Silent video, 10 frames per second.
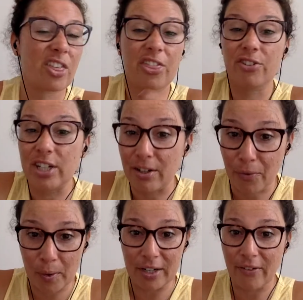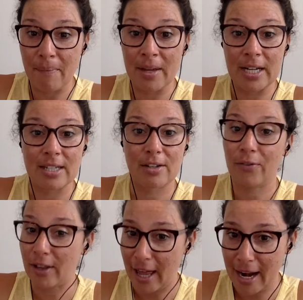30 to 45 minutes to
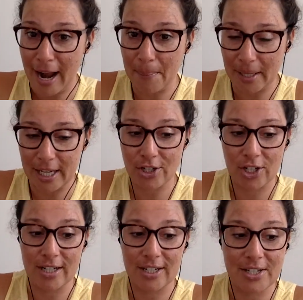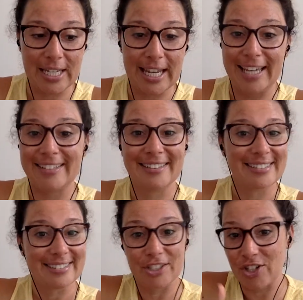fill out an application because again,
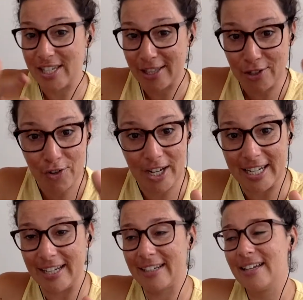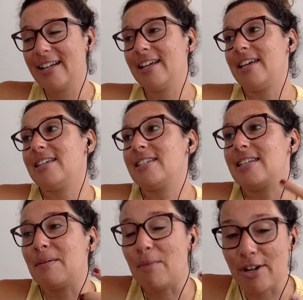just like the training is
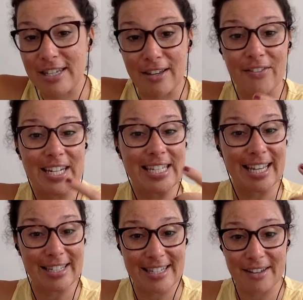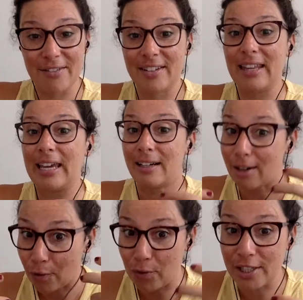immersive and intensive and like
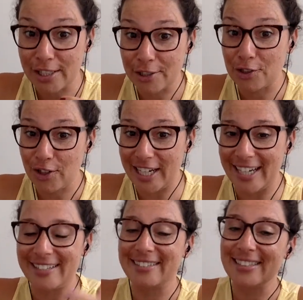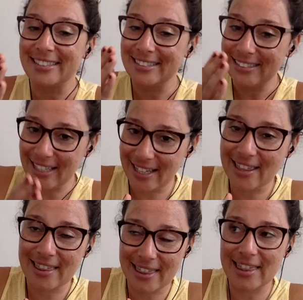a real deal training,
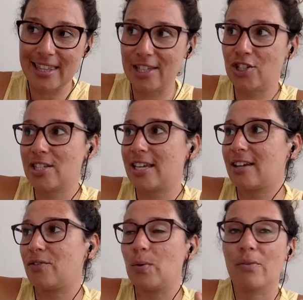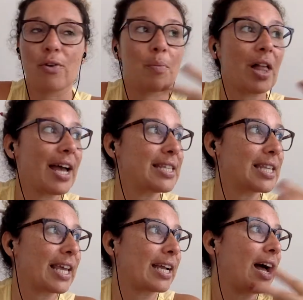just like if you ever applied
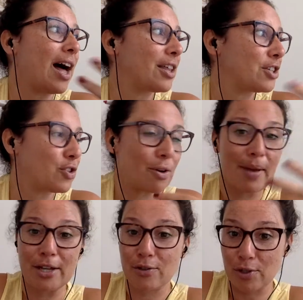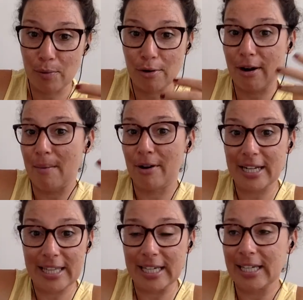to like college or a master's program or
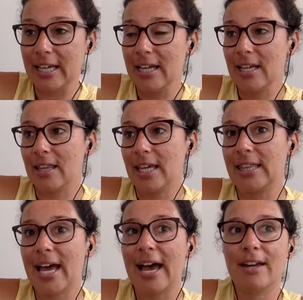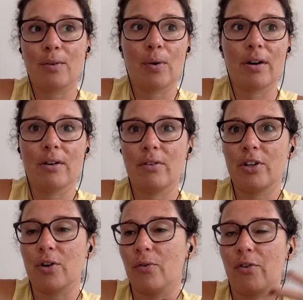anything like that, or,
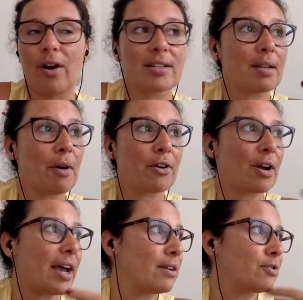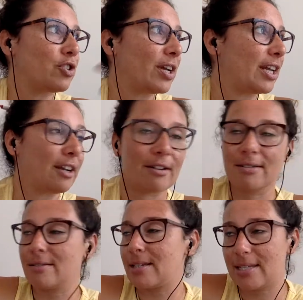you know, for some other kind of training
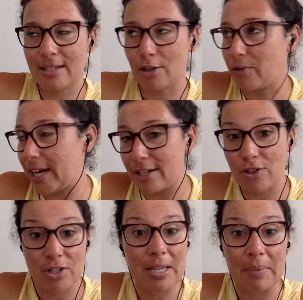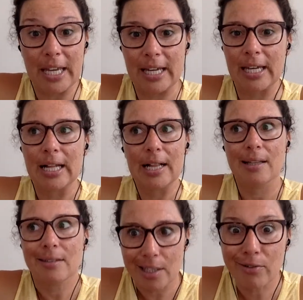or a grant or something,
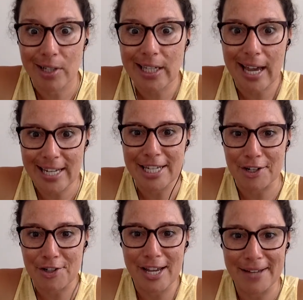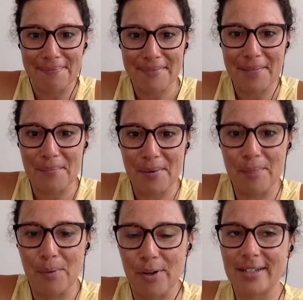you really got to take your time and
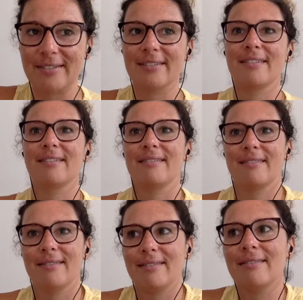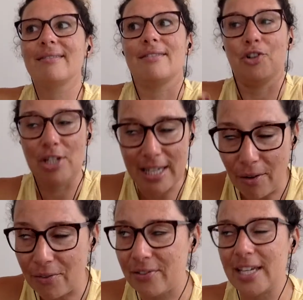put
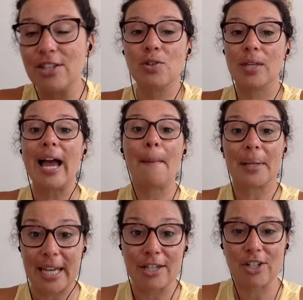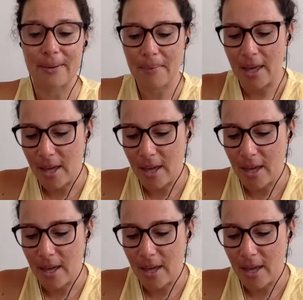yourself into the application.